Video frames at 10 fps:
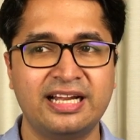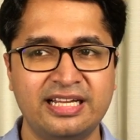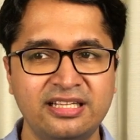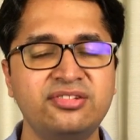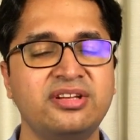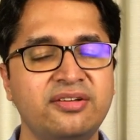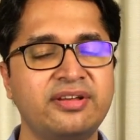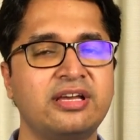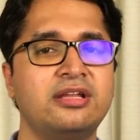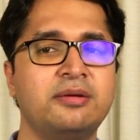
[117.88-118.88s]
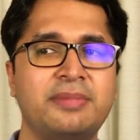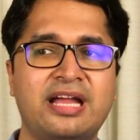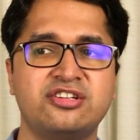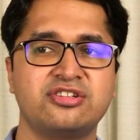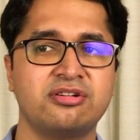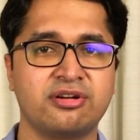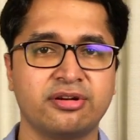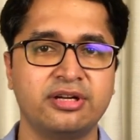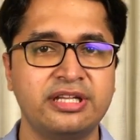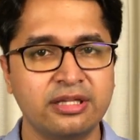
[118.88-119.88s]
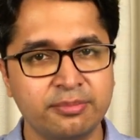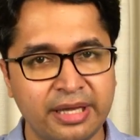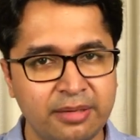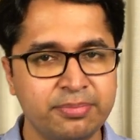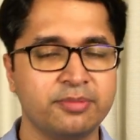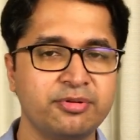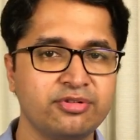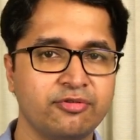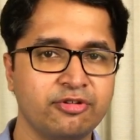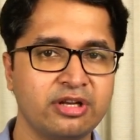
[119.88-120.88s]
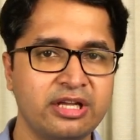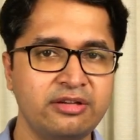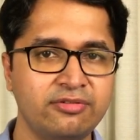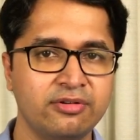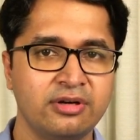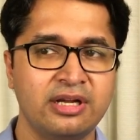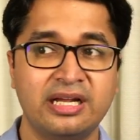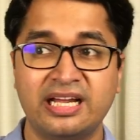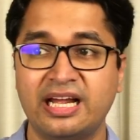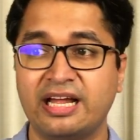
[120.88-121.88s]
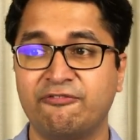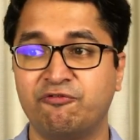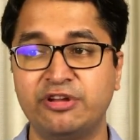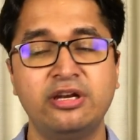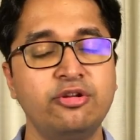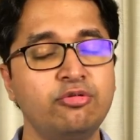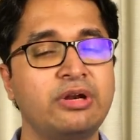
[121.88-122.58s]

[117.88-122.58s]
is living in a mansion really the main purpose of your life? will you